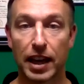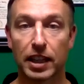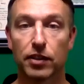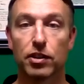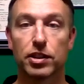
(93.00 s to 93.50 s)

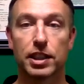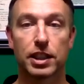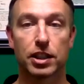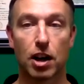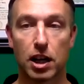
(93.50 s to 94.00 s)
fatty liver
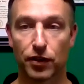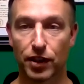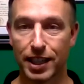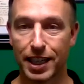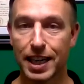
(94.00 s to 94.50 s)
disease can
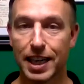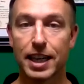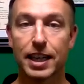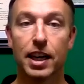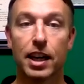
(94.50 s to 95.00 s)
cause
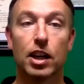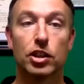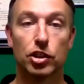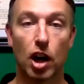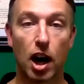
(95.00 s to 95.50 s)
fatigue,
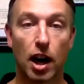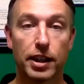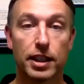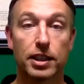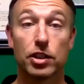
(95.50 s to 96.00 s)

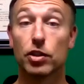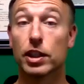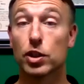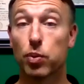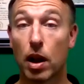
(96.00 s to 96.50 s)
jaundice.
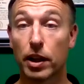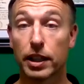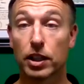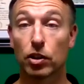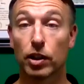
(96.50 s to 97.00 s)
You can get
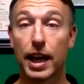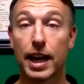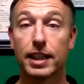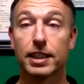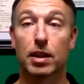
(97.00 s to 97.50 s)
swelling in your
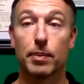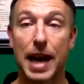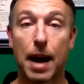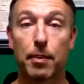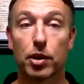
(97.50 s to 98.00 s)
legs and
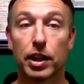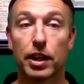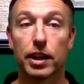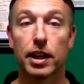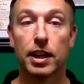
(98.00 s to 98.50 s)

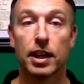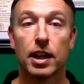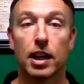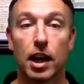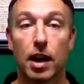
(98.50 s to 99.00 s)
abdominal area.
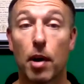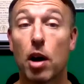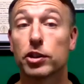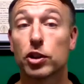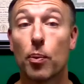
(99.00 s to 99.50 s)

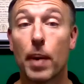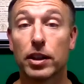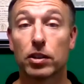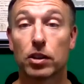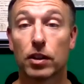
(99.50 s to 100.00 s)
Also
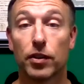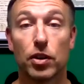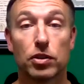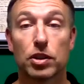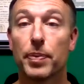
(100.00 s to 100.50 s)
mental
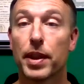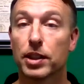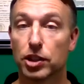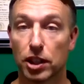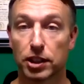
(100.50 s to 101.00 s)
confusion,
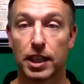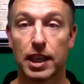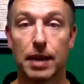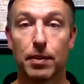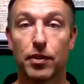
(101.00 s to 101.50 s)

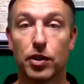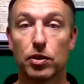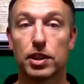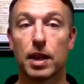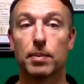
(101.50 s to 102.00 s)
just to name a
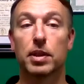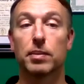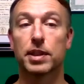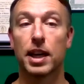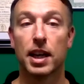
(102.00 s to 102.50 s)
few
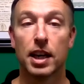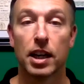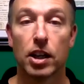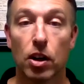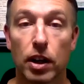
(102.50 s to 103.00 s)
symptoms.
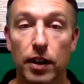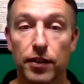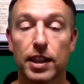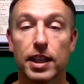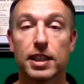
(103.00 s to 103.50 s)

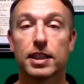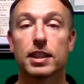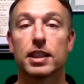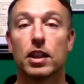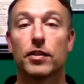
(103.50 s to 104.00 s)
If
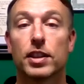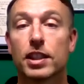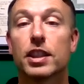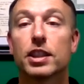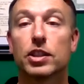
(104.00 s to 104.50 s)
this
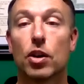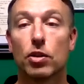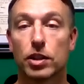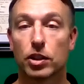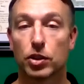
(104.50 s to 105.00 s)
condition
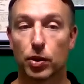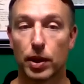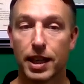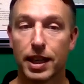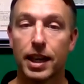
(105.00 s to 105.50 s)
goes
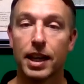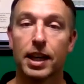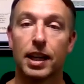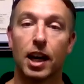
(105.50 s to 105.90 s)
untreated,